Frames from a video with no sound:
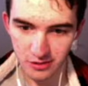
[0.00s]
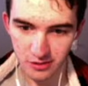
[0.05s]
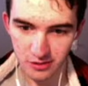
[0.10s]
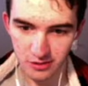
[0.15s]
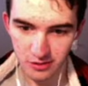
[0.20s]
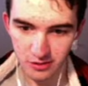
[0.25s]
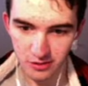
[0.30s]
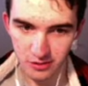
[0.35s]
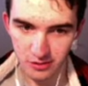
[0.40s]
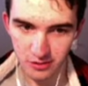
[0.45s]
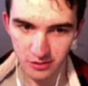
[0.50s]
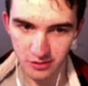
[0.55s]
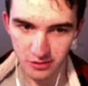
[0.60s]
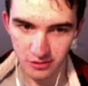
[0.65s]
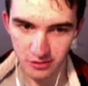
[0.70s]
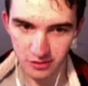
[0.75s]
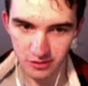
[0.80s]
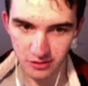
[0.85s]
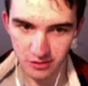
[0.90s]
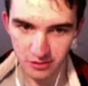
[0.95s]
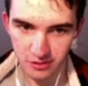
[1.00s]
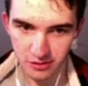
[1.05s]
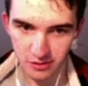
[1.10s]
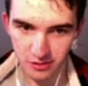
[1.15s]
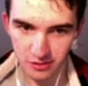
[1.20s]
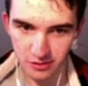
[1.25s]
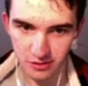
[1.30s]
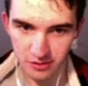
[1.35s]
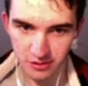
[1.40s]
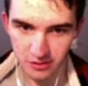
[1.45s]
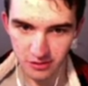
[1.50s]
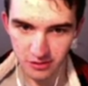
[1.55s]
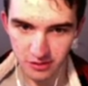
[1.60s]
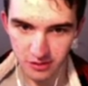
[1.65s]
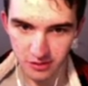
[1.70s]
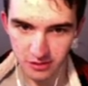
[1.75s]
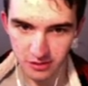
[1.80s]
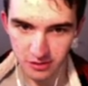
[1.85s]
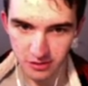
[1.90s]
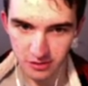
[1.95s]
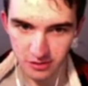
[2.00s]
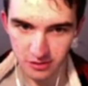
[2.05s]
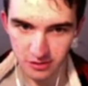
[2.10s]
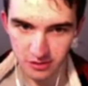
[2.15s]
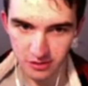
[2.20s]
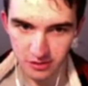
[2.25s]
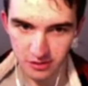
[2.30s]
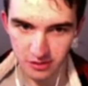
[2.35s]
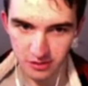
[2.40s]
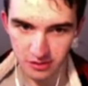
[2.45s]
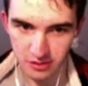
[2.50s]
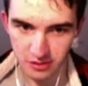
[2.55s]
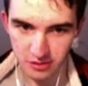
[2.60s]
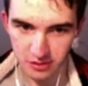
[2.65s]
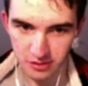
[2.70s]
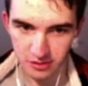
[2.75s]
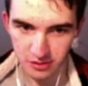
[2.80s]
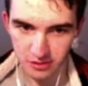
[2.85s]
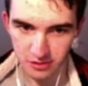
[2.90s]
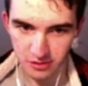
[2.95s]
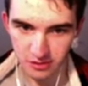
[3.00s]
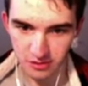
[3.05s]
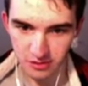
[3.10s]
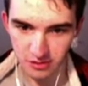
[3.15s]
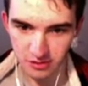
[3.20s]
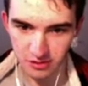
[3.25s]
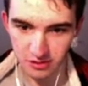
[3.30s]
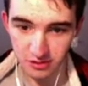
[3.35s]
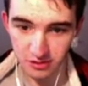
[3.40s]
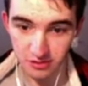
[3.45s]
No one is speaking in this clip.